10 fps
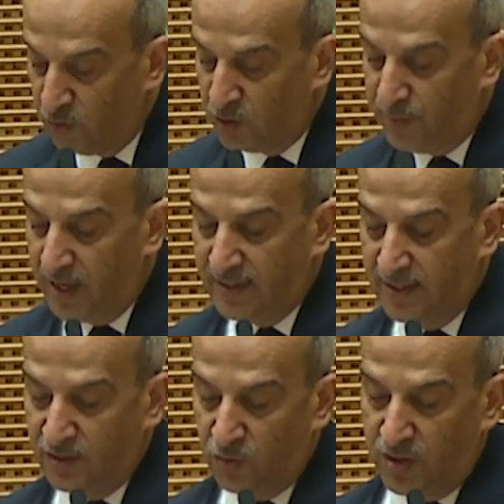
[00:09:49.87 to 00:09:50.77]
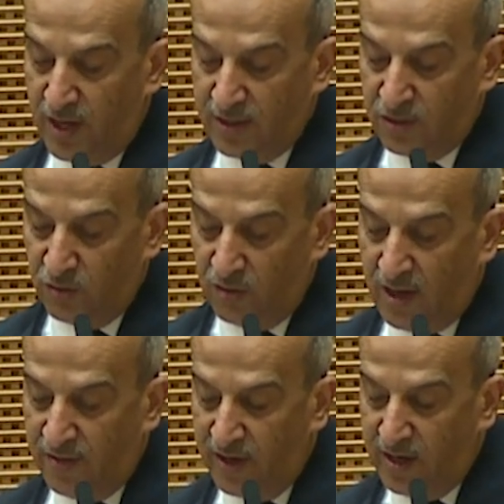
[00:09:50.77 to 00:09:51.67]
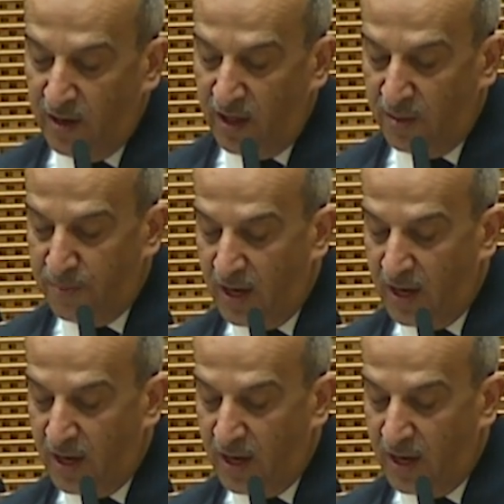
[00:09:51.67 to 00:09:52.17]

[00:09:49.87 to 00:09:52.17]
whose presence with us at the